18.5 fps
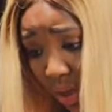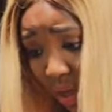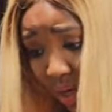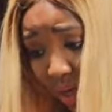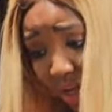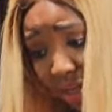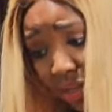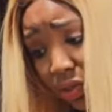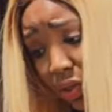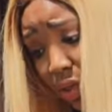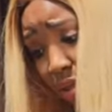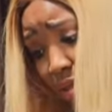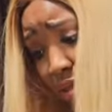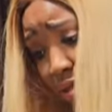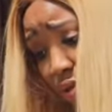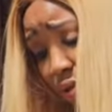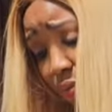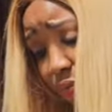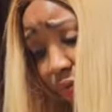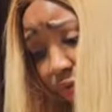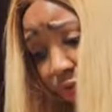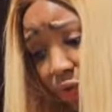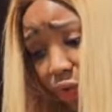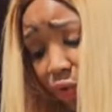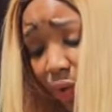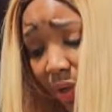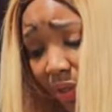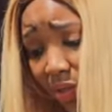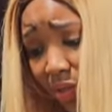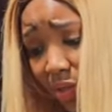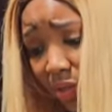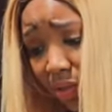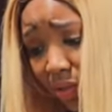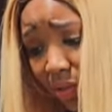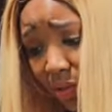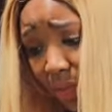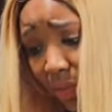So you can answer some few
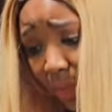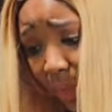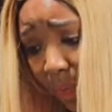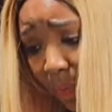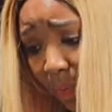questions.